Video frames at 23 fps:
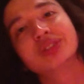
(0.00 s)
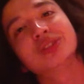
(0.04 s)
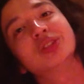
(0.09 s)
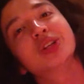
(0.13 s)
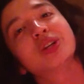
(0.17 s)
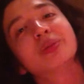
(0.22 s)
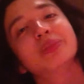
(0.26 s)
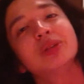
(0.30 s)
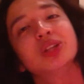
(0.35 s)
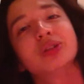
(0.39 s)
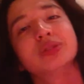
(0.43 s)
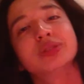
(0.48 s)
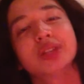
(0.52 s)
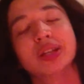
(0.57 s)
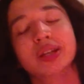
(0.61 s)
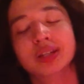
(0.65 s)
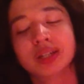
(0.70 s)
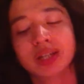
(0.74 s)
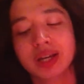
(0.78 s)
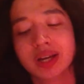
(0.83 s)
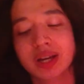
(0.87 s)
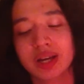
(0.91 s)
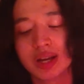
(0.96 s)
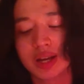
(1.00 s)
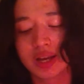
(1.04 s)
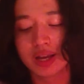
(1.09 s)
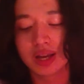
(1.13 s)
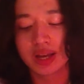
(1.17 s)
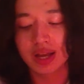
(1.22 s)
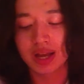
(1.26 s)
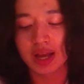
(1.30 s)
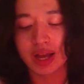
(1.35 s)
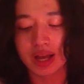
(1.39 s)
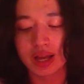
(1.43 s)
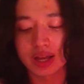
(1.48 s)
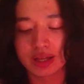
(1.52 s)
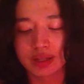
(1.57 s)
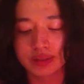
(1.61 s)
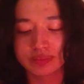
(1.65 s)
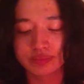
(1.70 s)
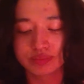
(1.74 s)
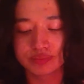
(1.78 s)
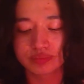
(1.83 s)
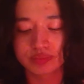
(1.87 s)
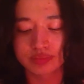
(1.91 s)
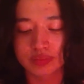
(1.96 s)
in third meal day.
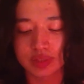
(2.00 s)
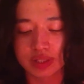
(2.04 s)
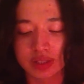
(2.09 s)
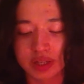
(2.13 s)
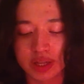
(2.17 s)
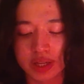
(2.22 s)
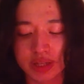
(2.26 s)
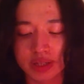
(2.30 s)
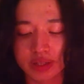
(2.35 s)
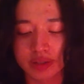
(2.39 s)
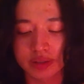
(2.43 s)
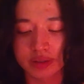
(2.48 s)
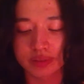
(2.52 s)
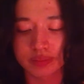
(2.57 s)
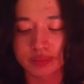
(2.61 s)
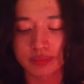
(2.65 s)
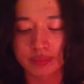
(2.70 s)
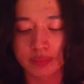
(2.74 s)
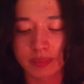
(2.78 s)
Like,